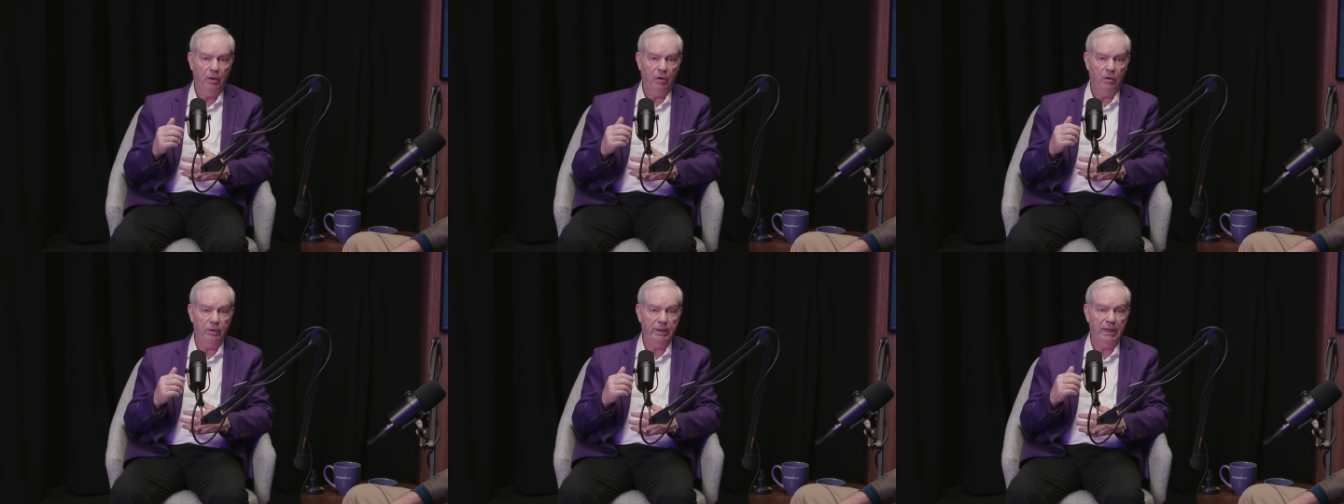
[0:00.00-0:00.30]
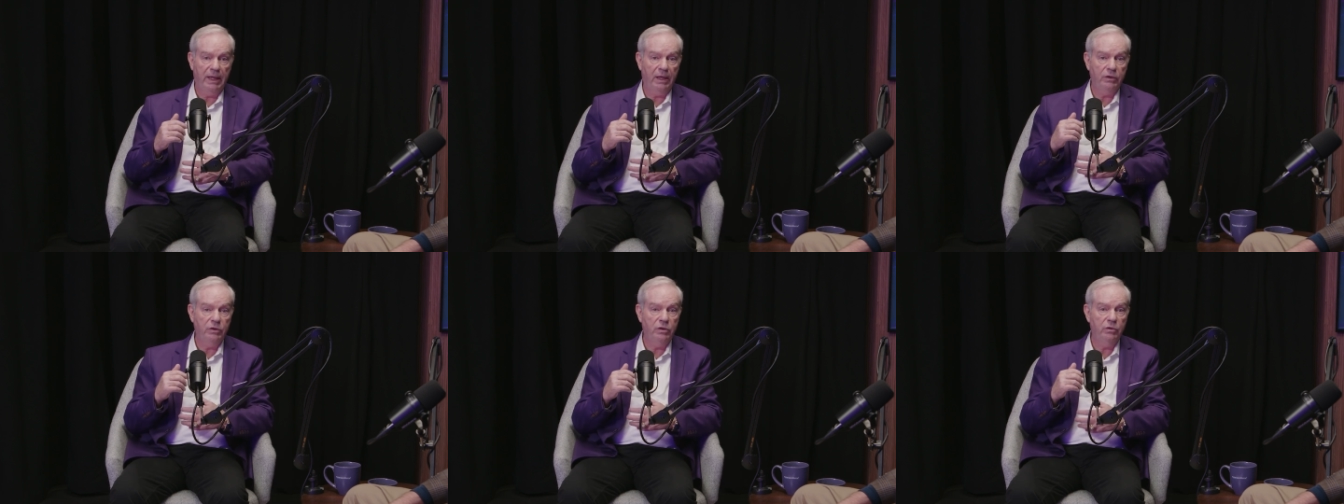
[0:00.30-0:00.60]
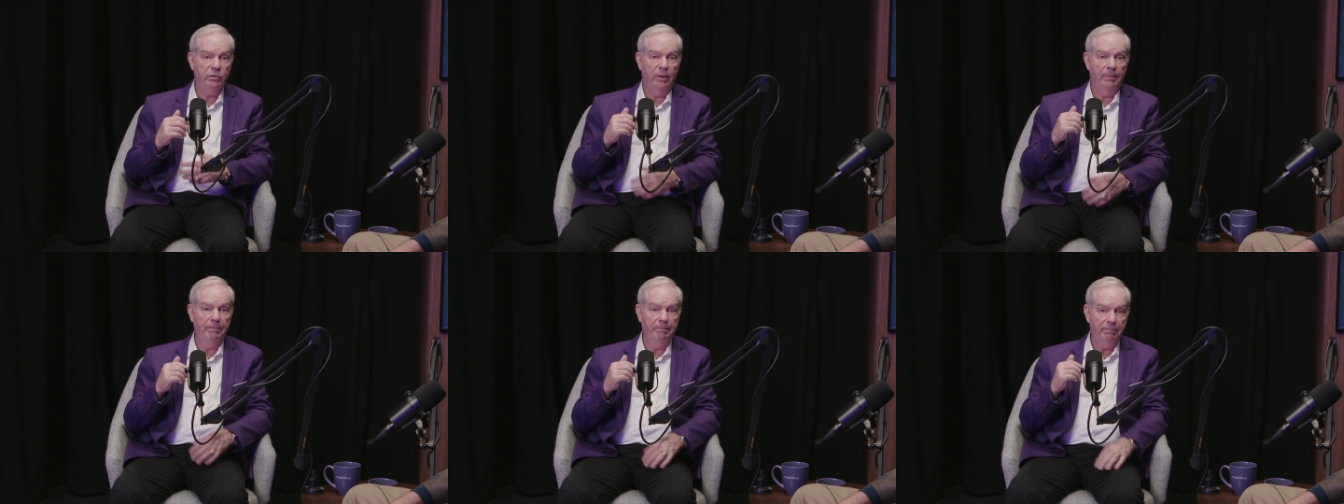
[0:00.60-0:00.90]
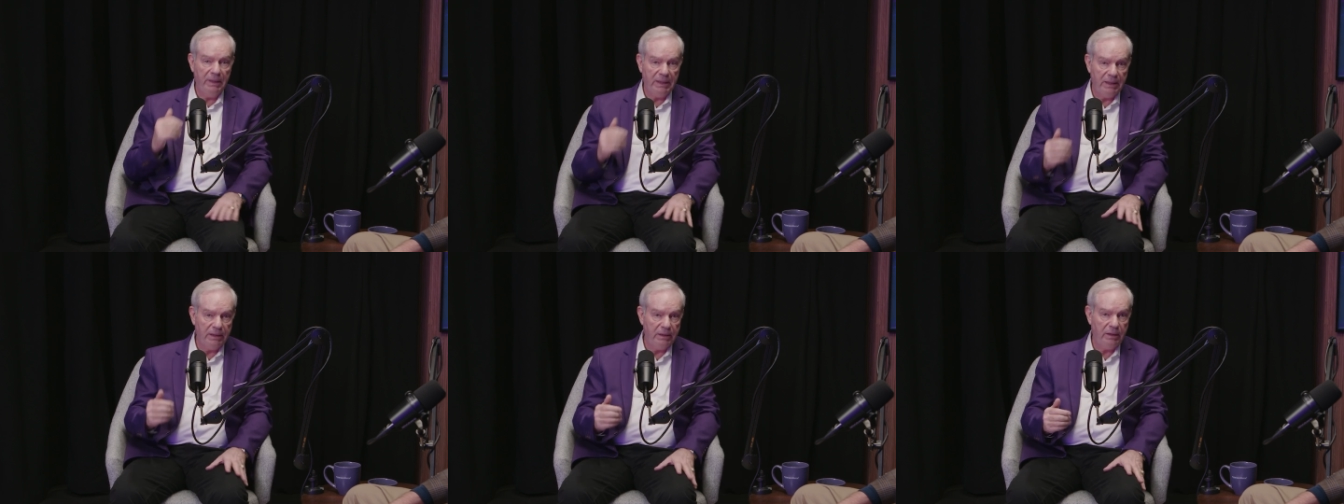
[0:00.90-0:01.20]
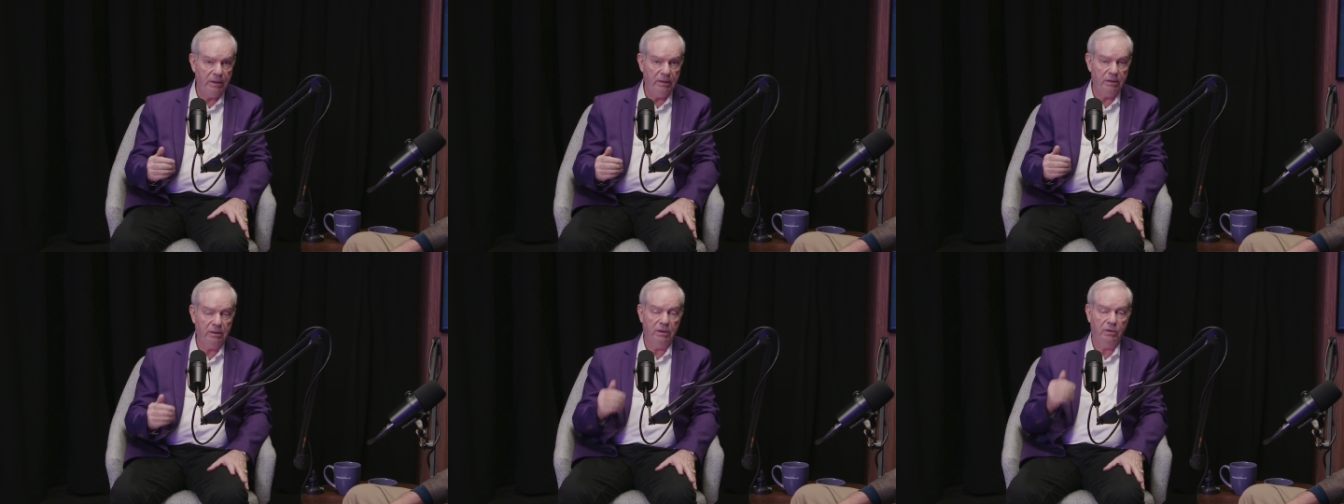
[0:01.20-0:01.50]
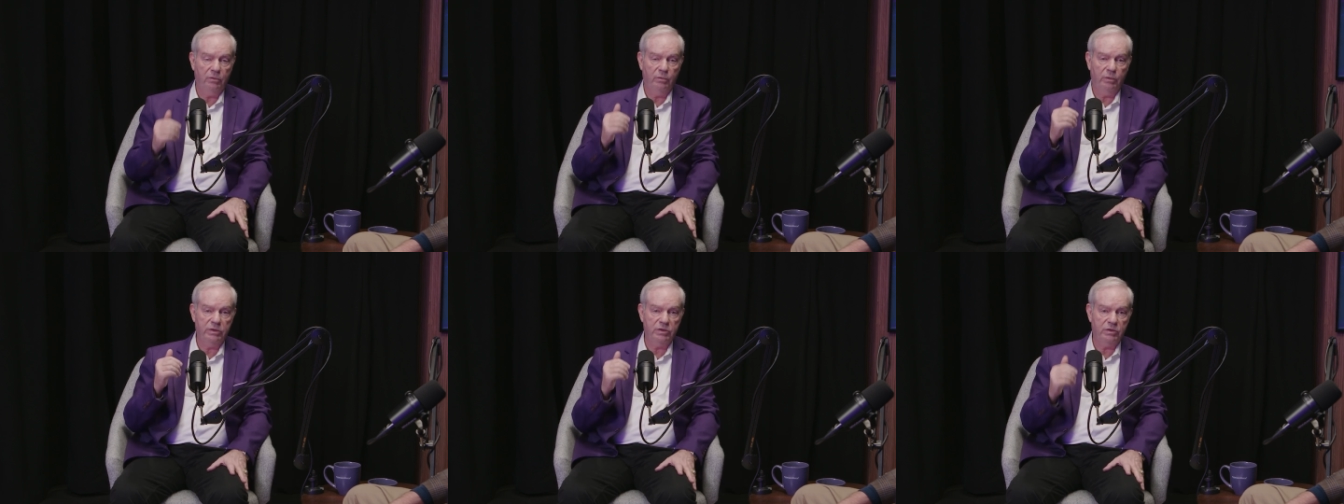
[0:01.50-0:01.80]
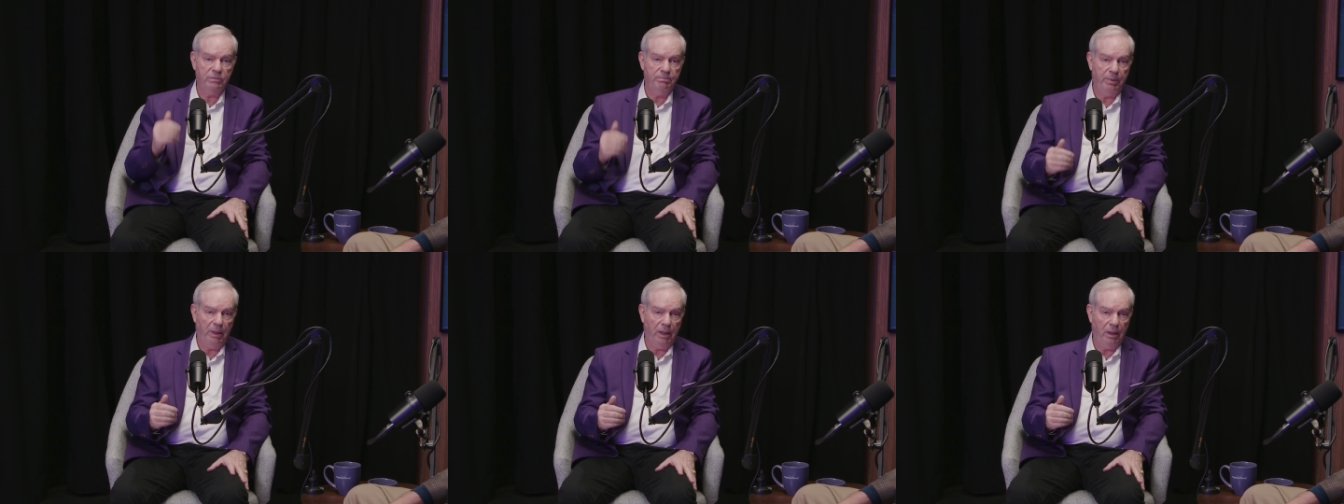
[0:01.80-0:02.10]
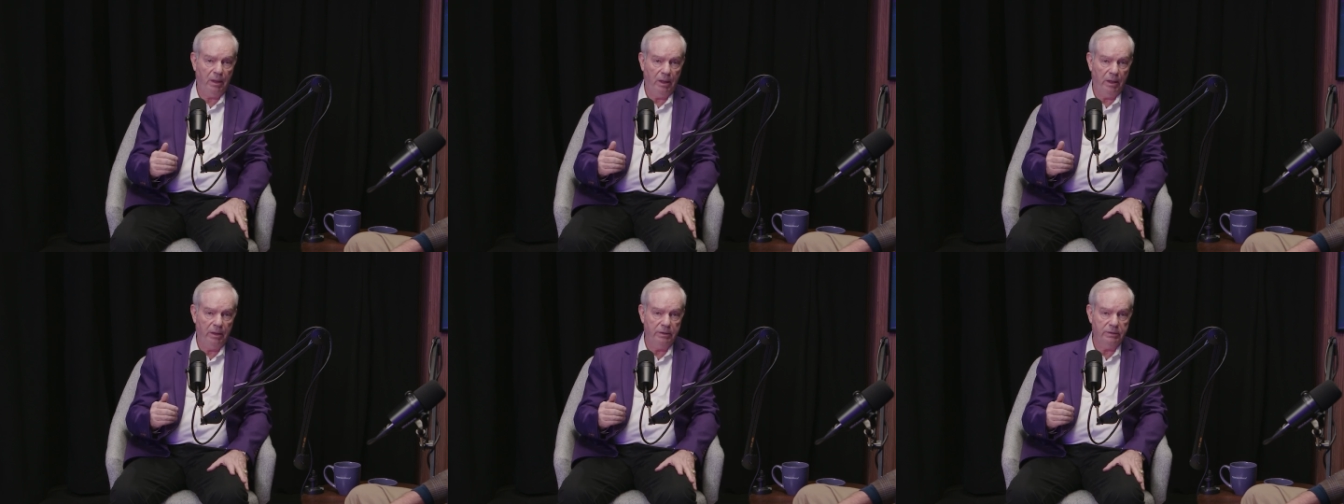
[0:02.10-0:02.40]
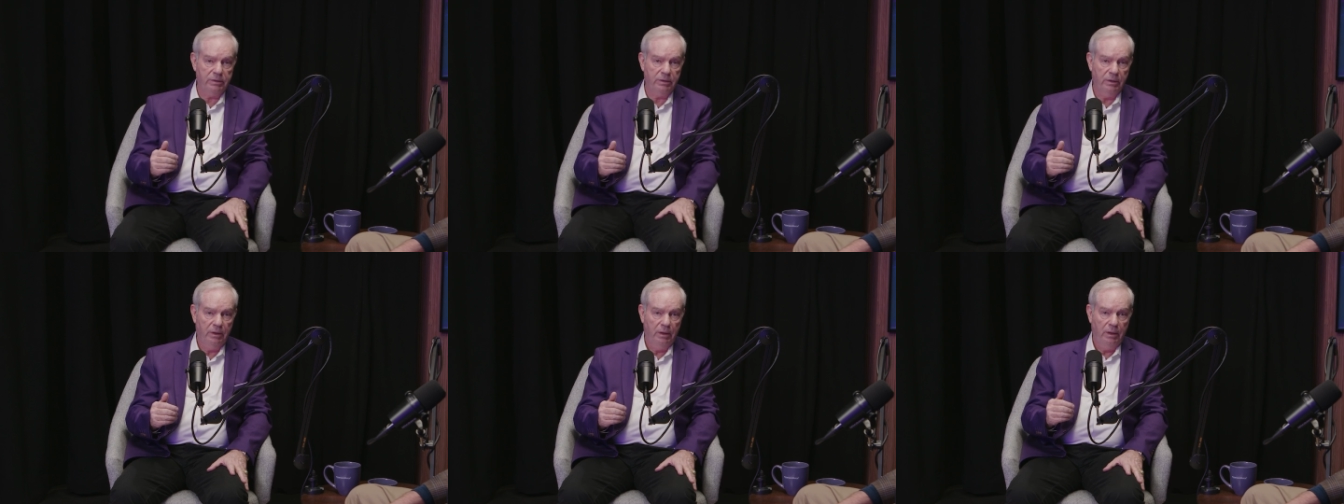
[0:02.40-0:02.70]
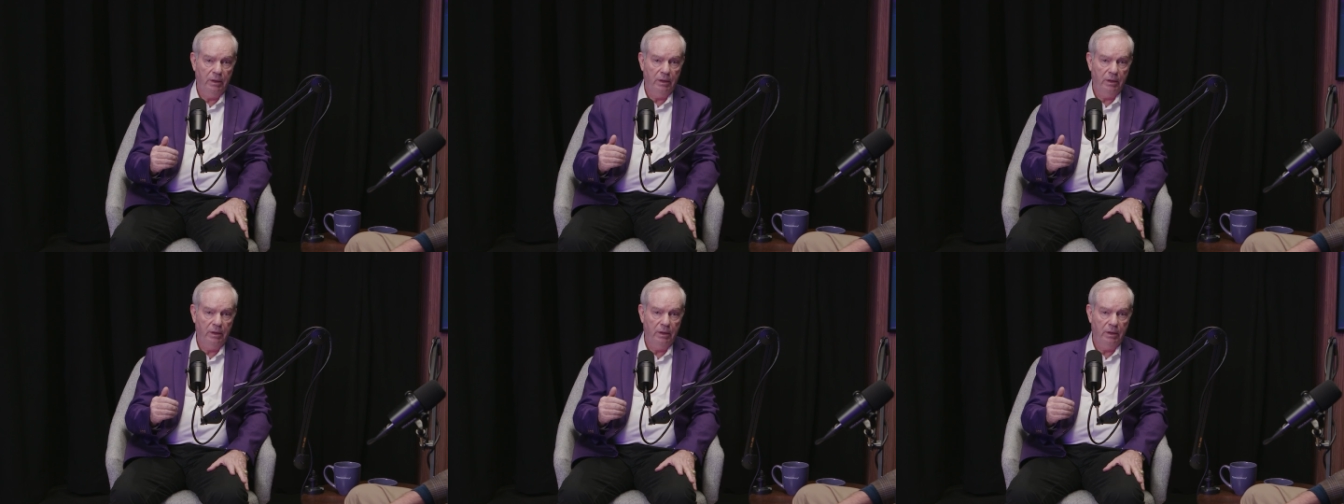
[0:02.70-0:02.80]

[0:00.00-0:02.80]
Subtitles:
on how you immediately respond